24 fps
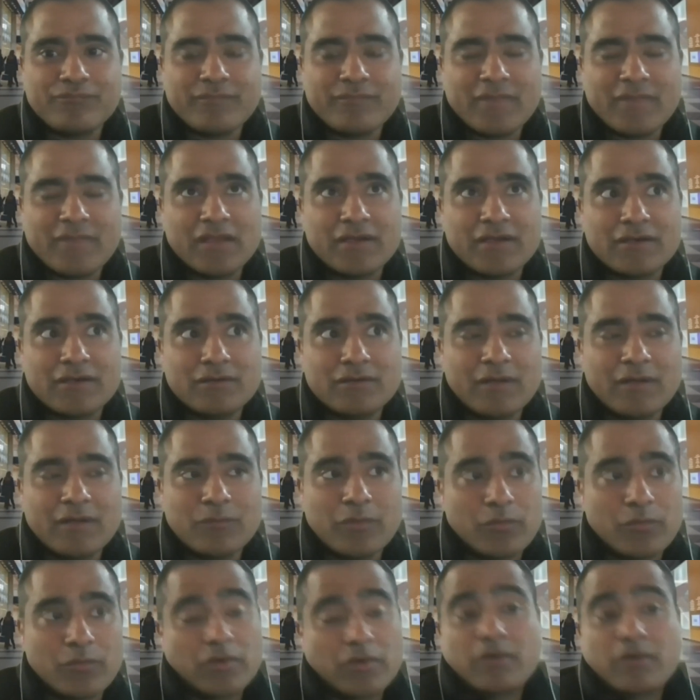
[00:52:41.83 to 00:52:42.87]
And
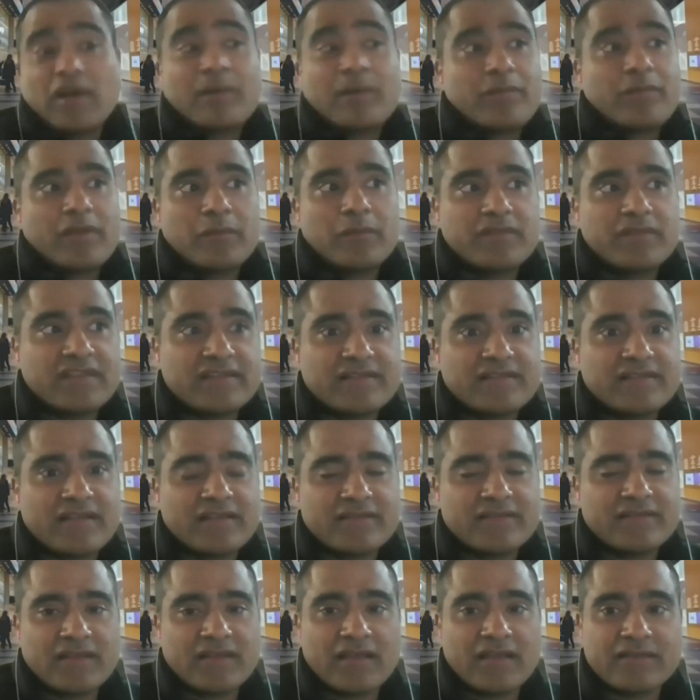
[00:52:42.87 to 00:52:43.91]
we're grappling with this
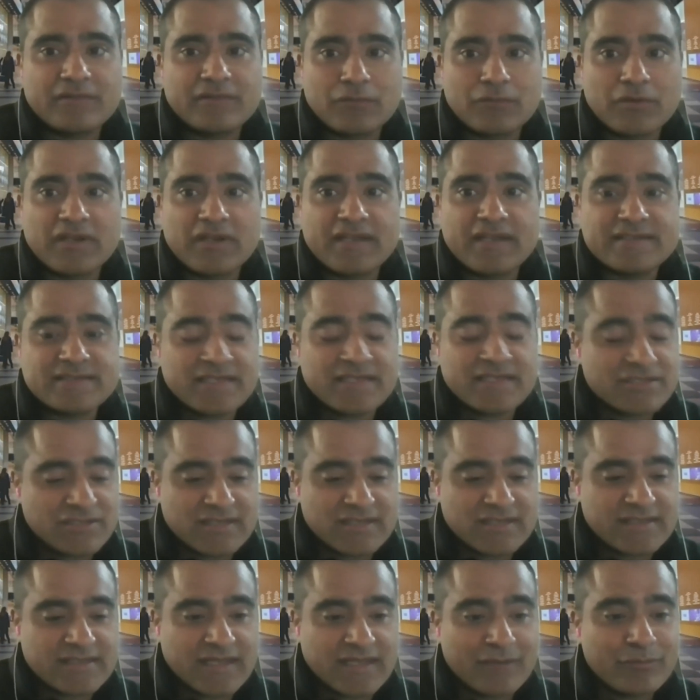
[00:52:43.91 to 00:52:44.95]
as an
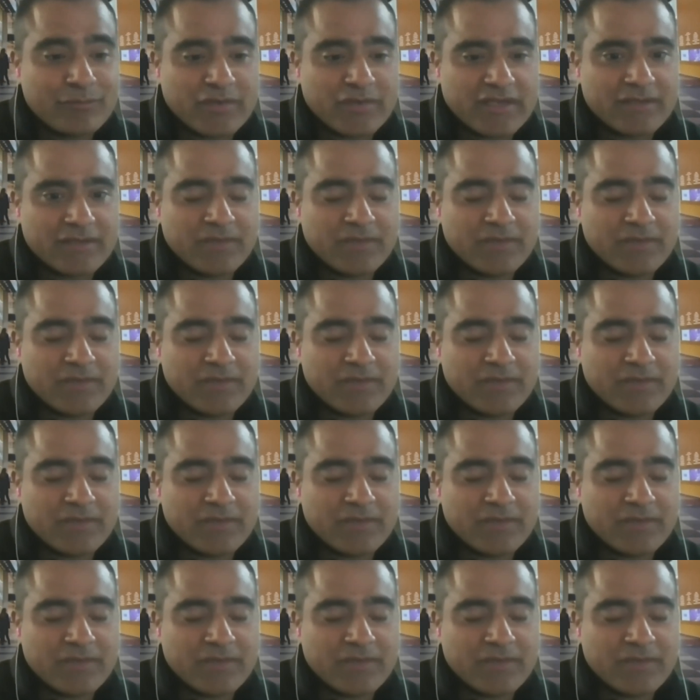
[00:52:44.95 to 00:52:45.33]
organization, as a company.